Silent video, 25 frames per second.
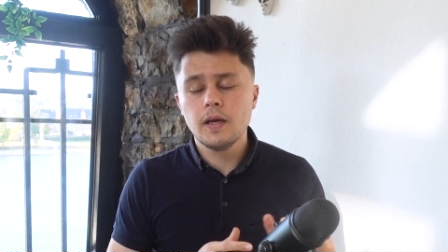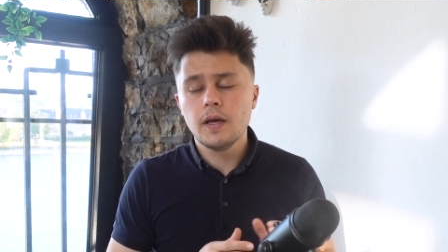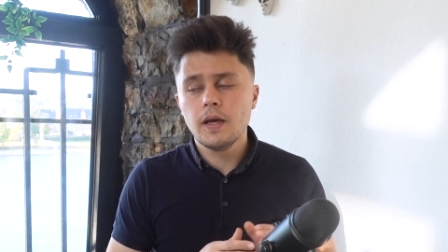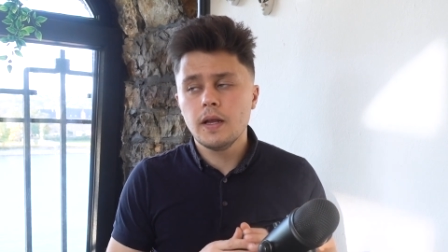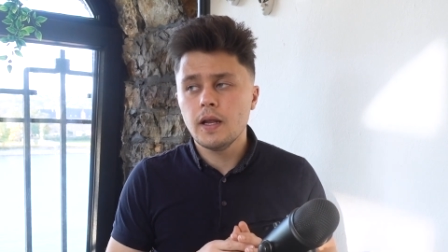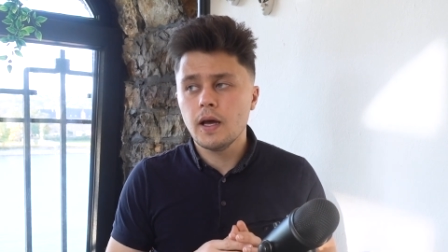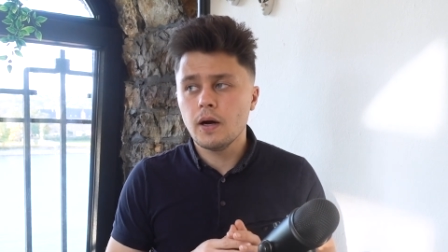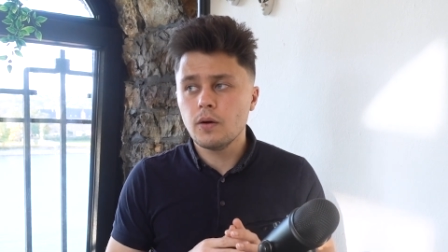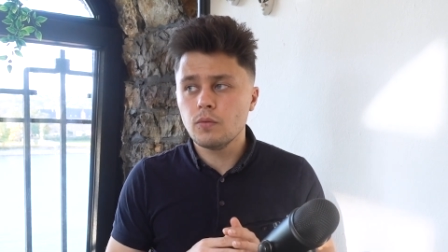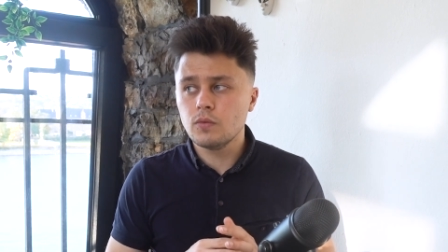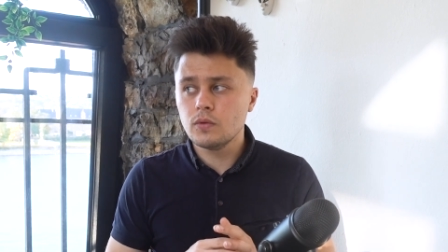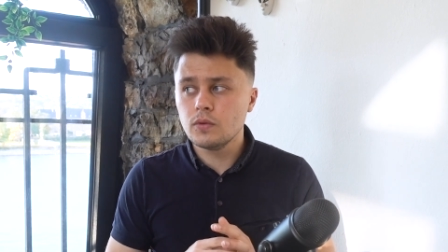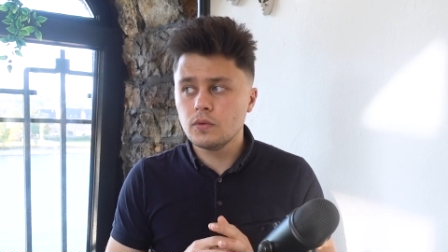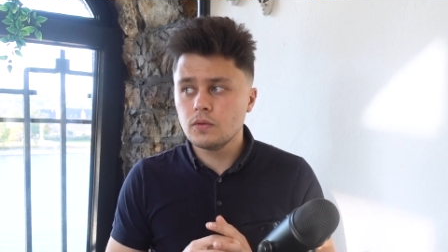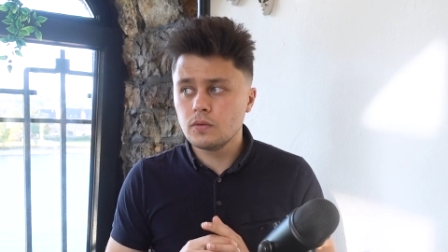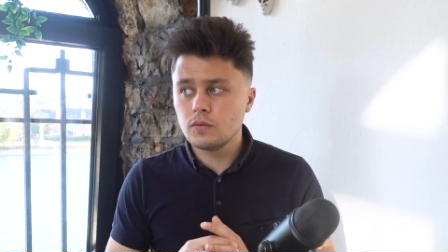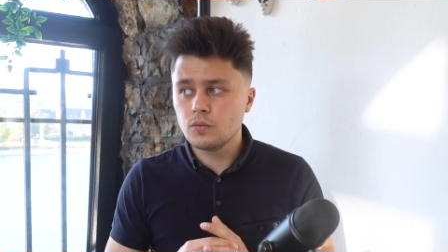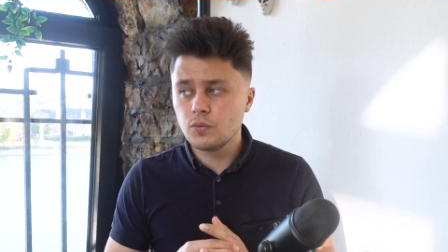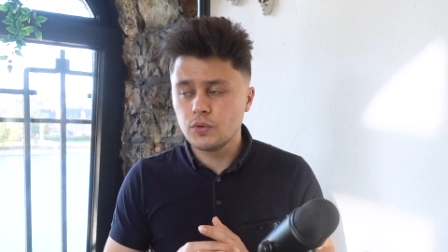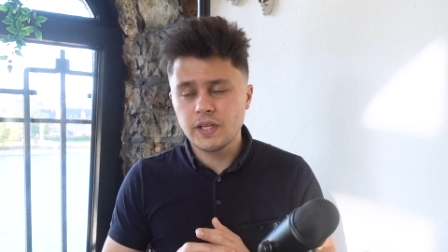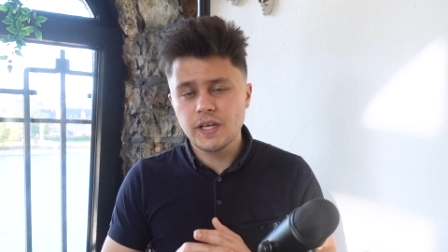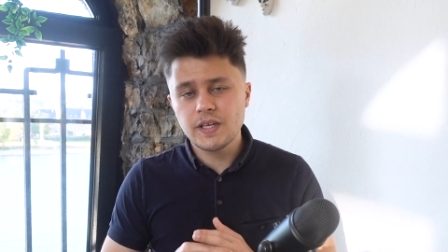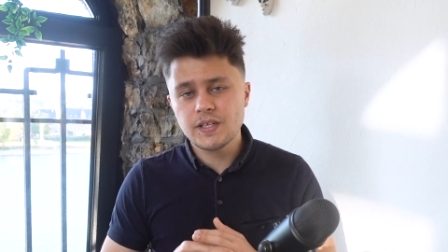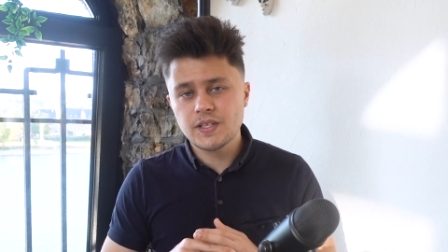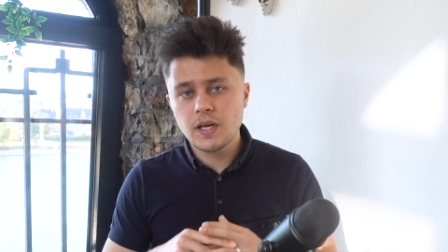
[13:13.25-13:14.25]
Now,
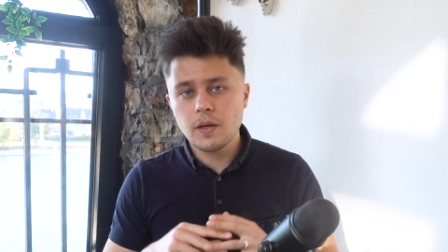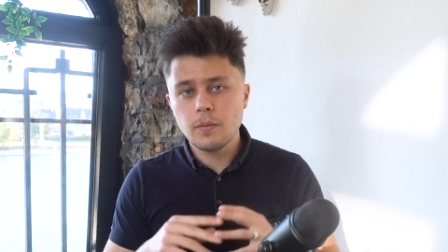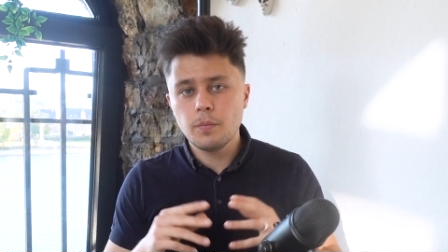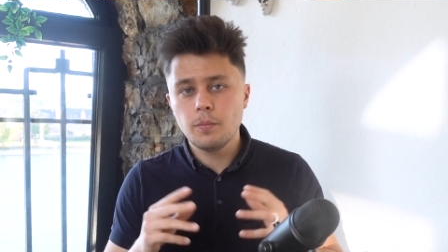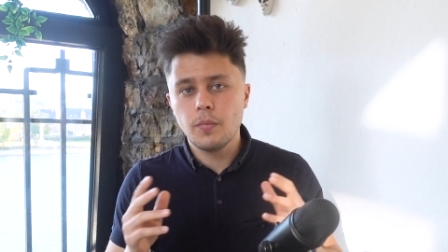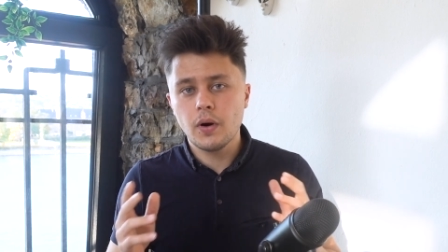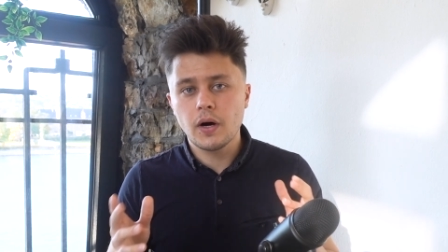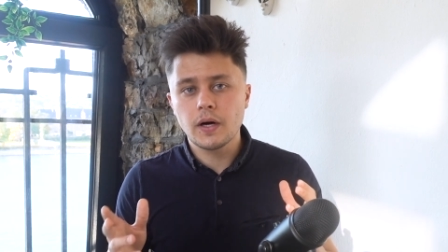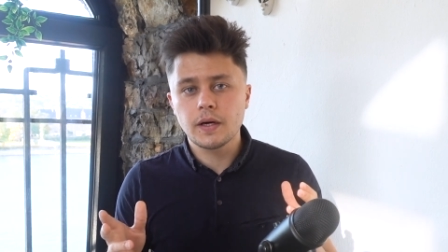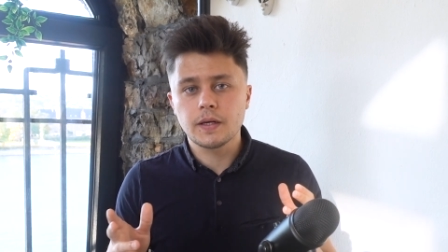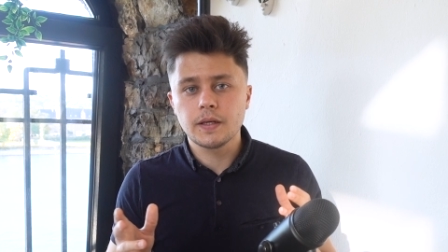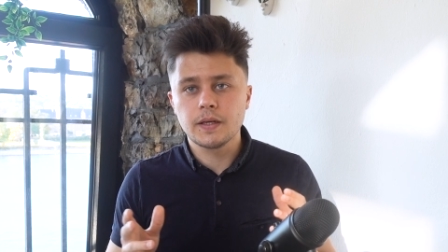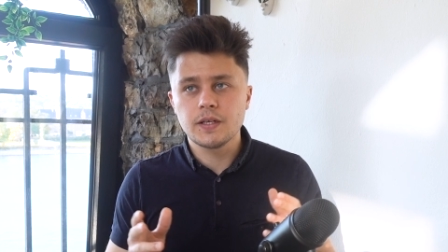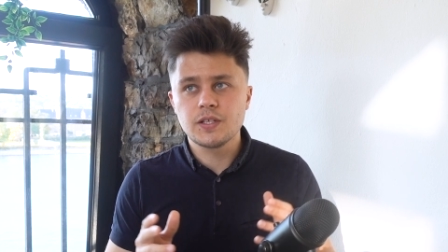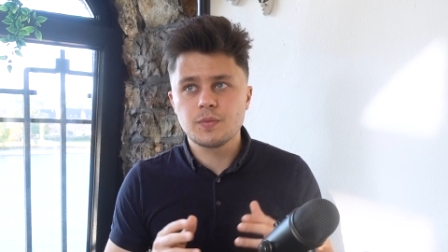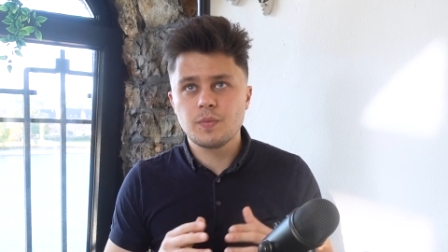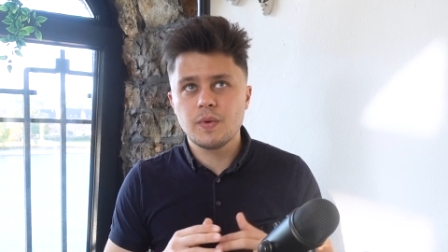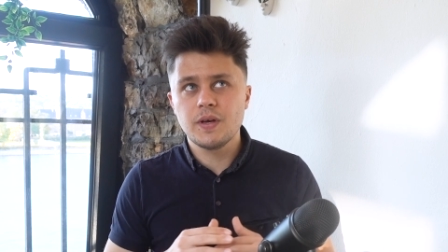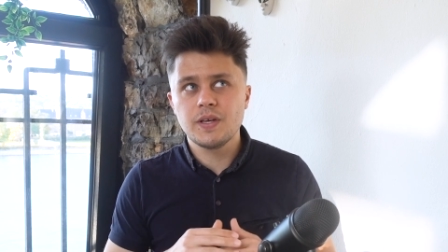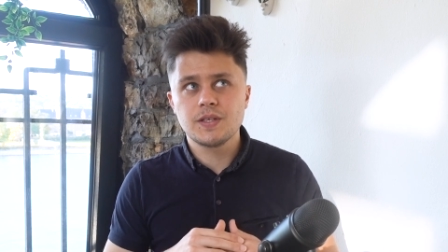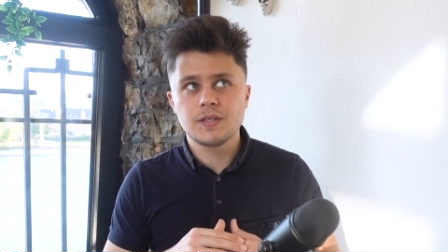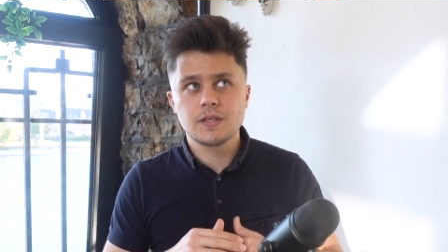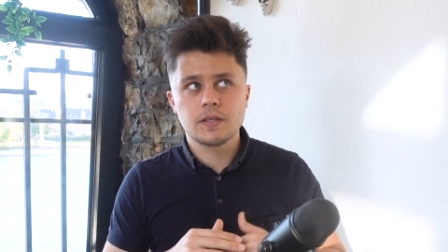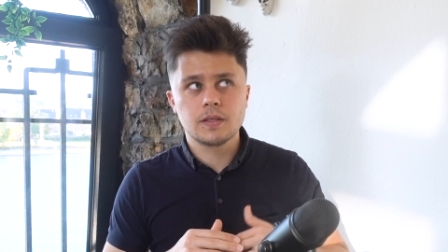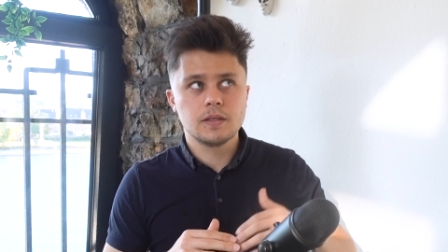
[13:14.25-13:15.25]
when they say bucket, it's
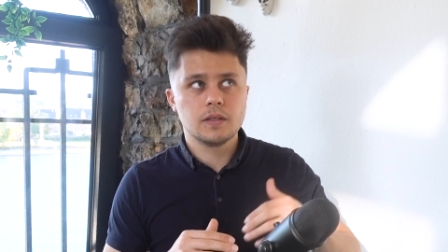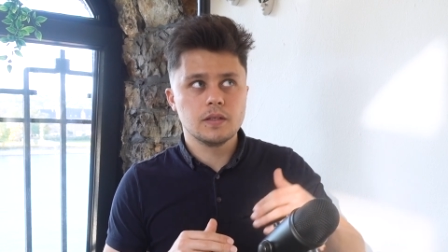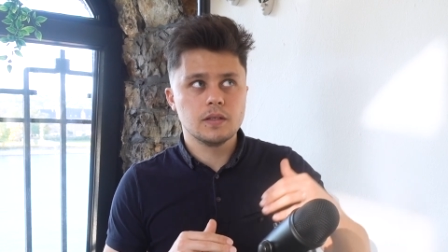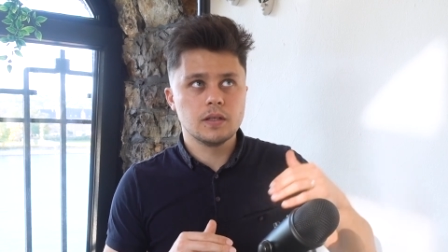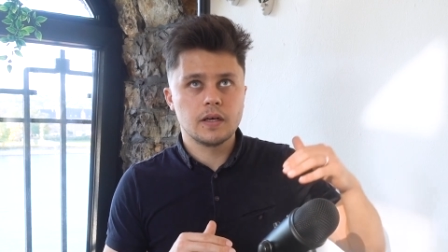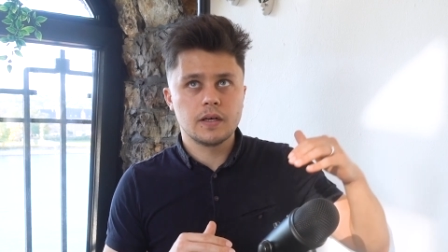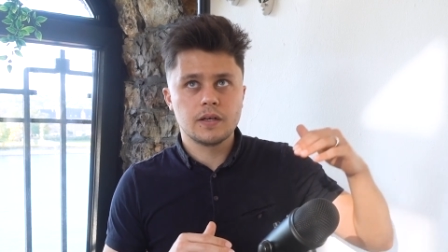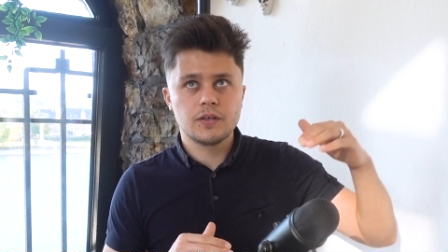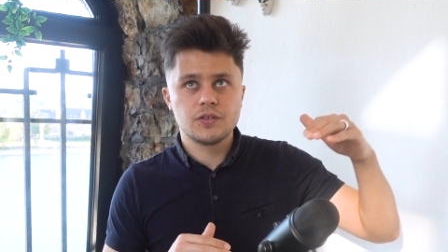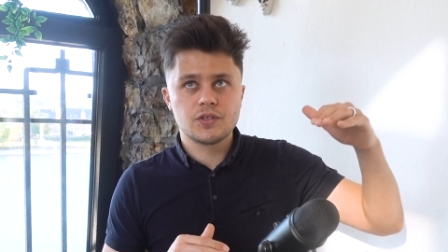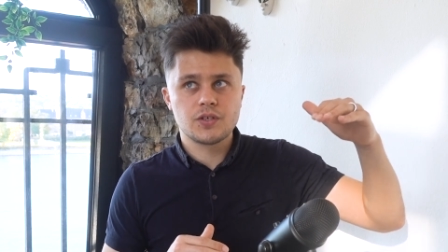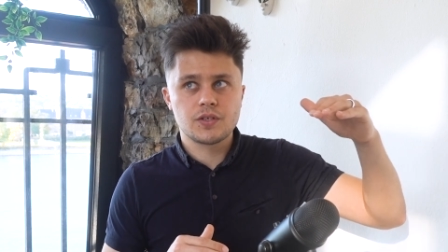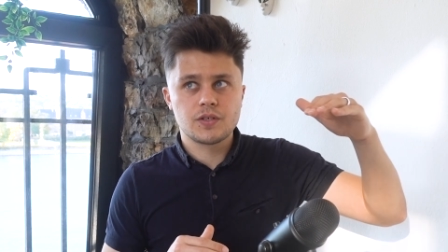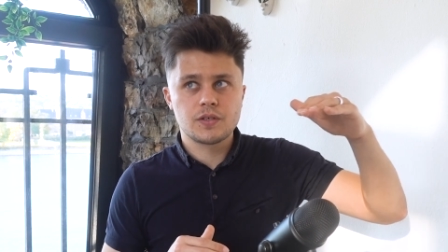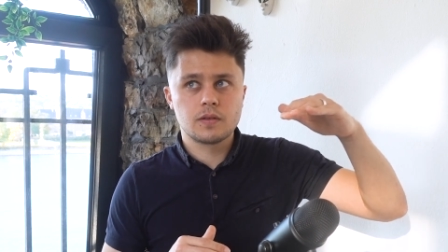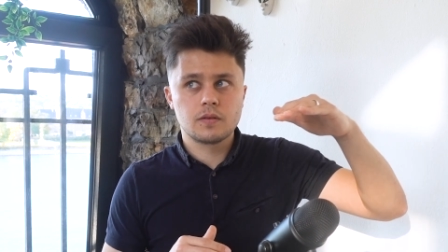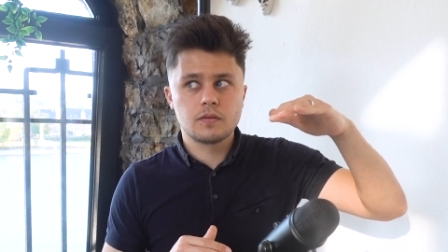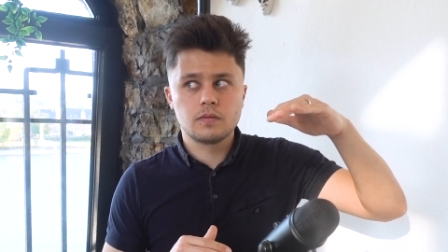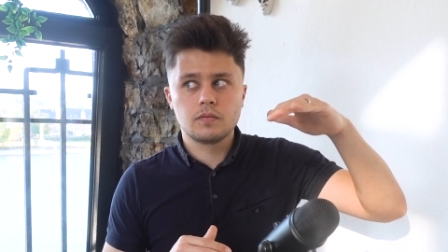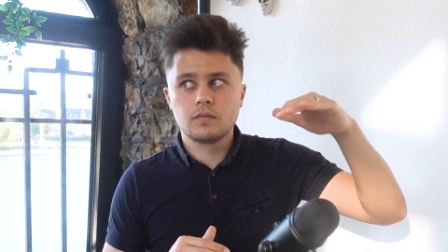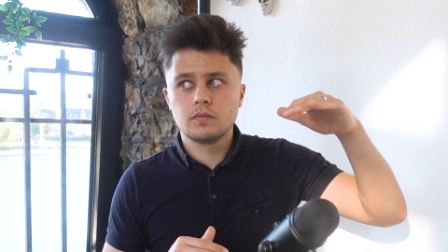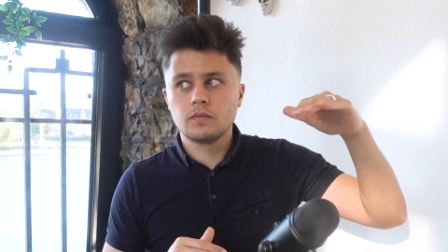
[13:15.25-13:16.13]
basically like just